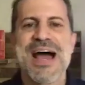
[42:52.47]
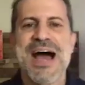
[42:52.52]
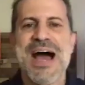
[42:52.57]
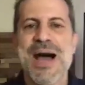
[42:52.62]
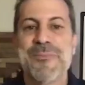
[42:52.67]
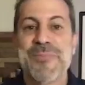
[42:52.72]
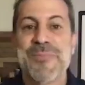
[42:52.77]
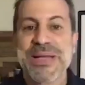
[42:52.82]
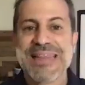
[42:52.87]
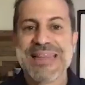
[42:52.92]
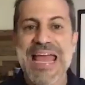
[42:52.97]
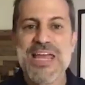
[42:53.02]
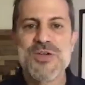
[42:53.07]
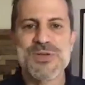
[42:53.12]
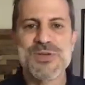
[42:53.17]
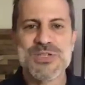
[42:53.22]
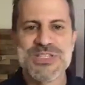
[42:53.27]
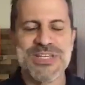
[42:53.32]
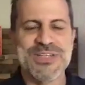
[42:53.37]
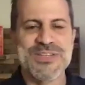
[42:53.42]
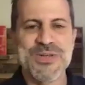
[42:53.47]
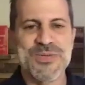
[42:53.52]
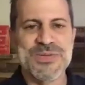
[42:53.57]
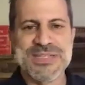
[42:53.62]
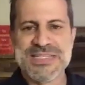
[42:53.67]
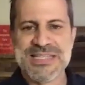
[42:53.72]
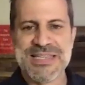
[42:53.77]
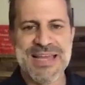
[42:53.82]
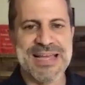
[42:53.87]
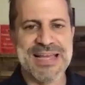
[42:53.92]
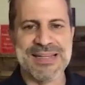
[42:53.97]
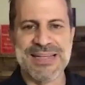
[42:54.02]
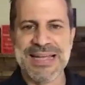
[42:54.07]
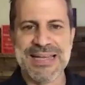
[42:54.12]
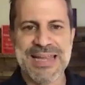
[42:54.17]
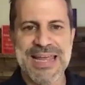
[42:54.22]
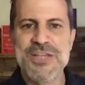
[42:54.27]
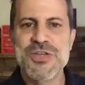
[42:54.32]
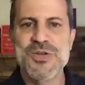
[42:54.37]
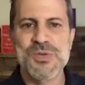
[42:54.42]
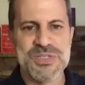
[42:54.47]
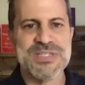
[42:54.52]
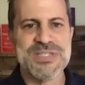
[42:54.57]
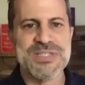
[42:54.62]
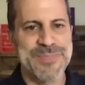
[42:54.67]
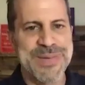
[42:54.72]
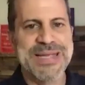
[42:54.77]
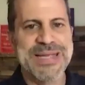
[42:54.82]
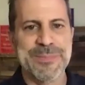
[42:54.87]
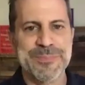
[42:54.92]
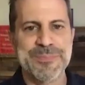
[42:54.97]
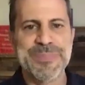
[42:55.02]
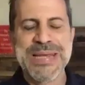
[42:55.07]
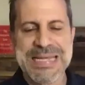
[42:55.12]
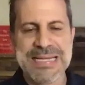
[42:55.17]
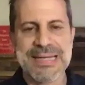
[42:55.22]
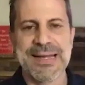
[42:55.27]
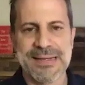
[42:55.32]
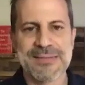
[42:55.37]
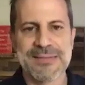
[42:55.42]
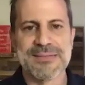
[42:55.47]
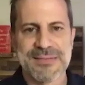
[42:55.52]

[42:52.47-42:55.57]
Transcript: Um, but they used to do this thing, like it used to be a beating.